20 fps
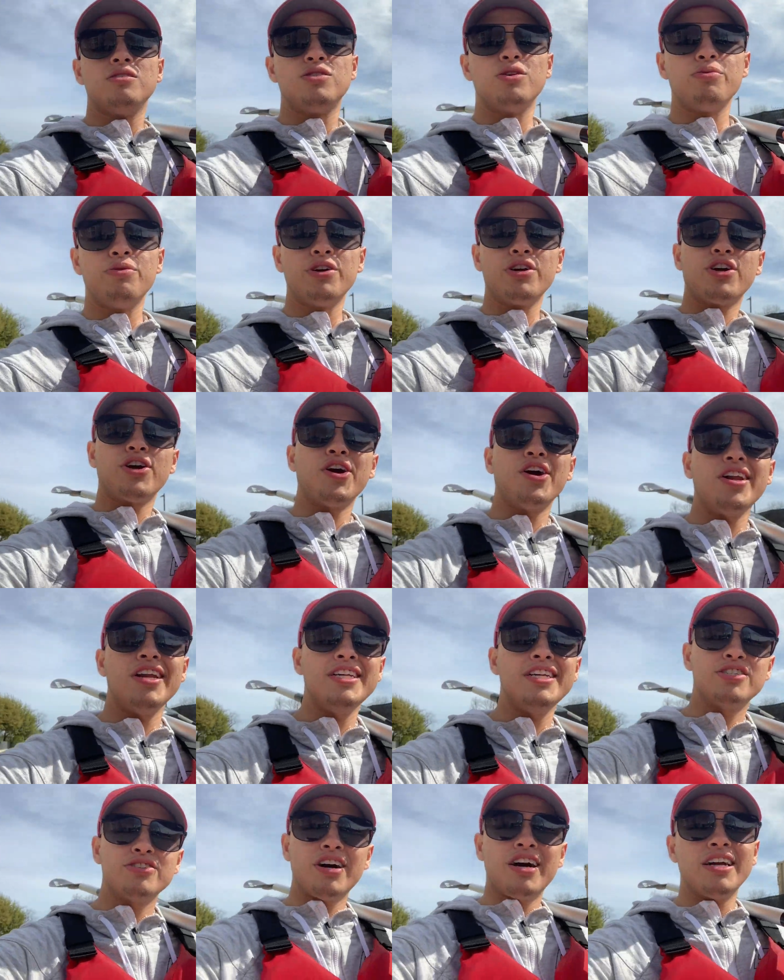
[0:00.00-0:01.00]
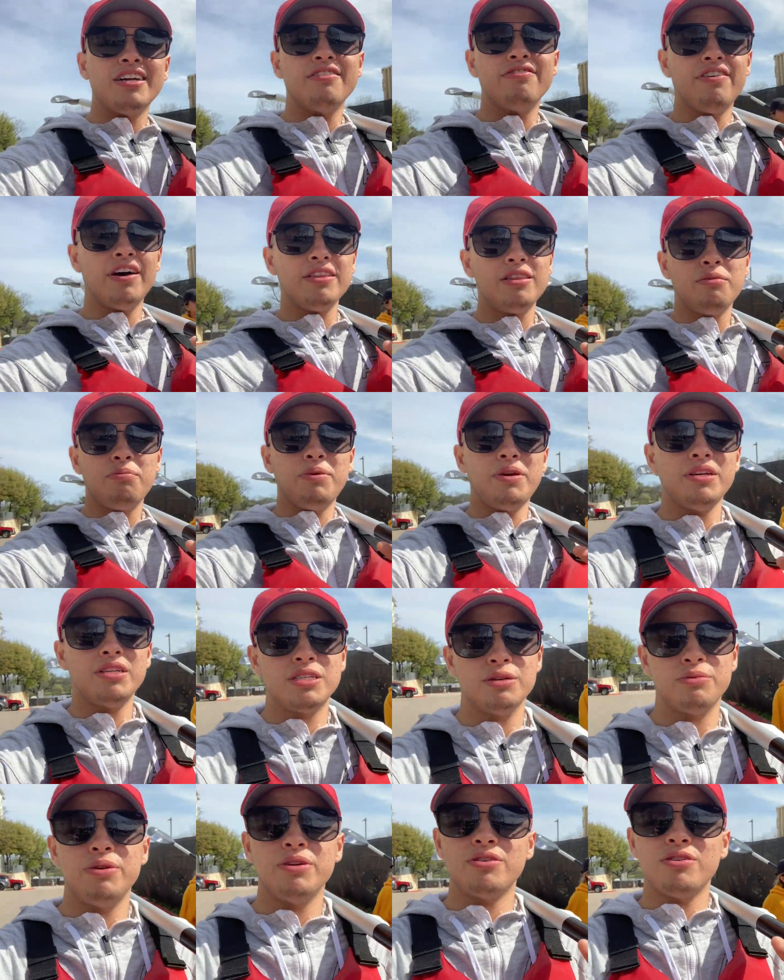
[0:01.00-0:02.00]
so we're currently trying to find the
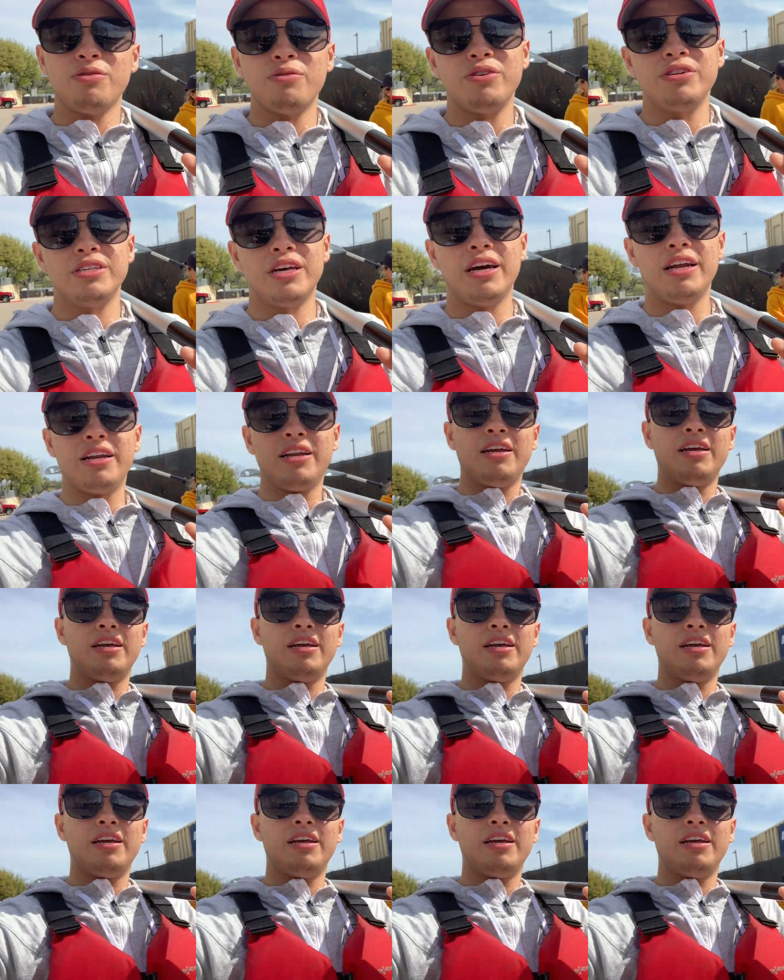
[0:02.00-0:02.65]
beach and we don't know where he's at.